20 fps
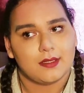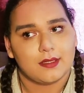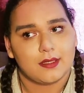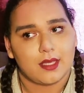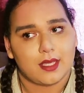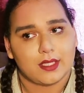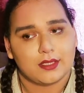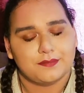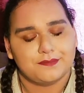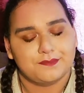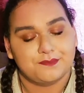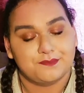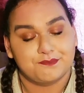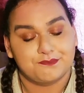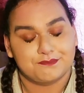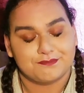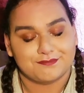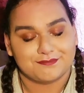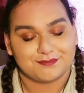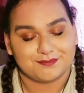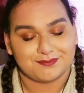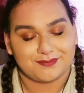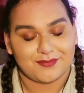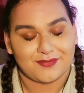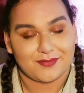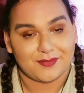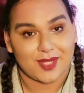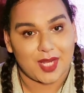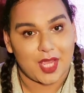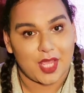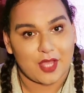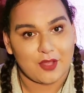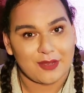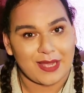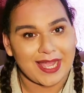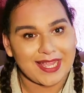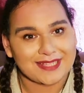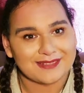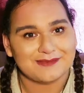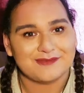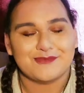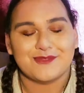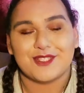Yeah. Okay,